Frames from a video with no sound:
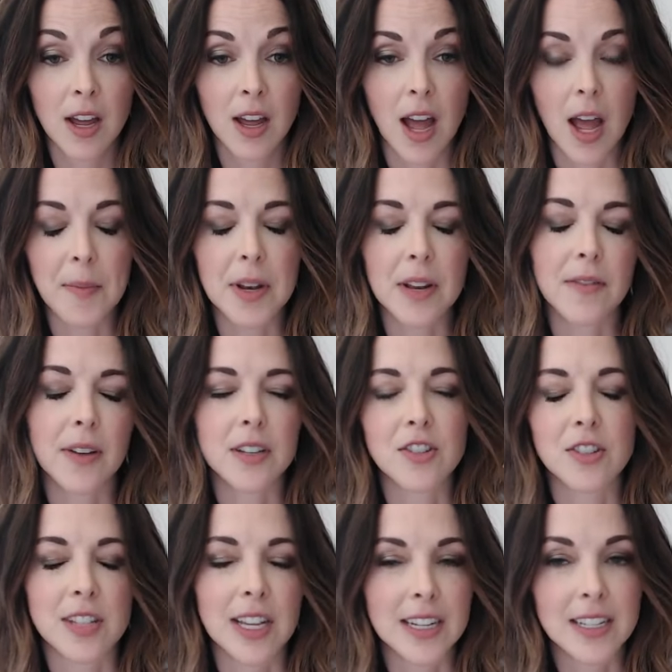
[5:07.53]
I mean, if I just
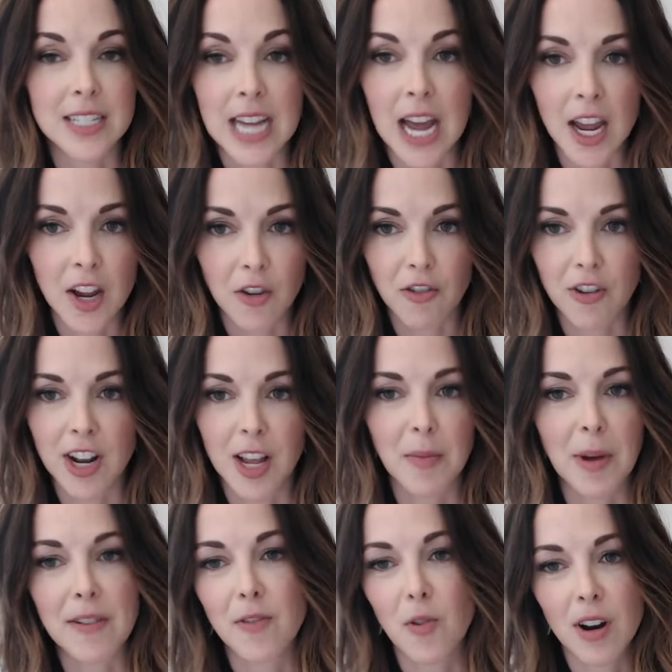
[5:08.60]
like dye over it, I buy
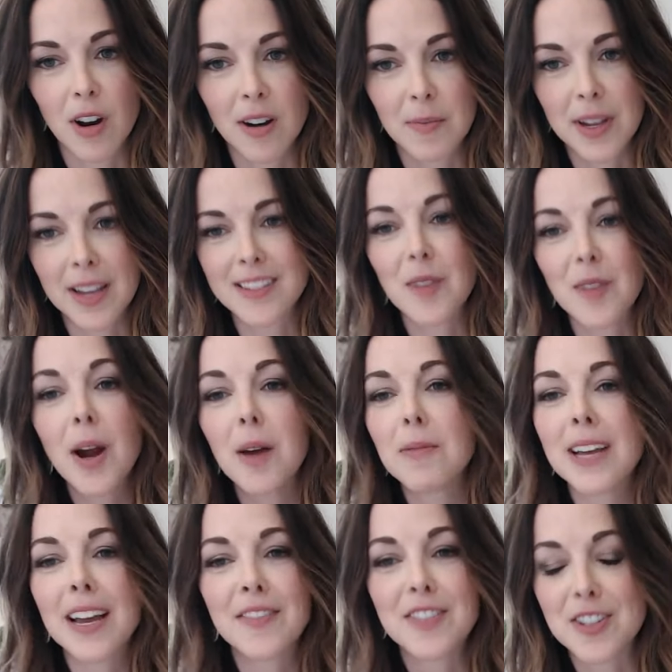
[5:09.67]
four, because I'll probably
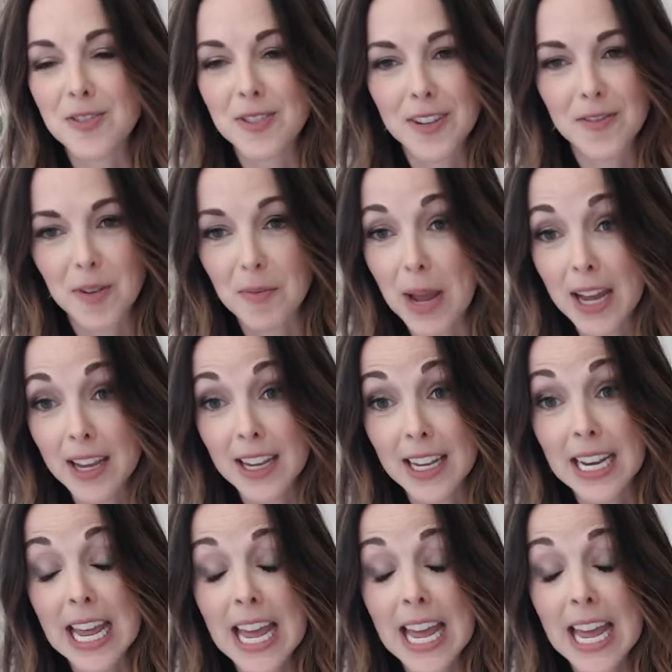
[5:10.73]
have to use it for backing.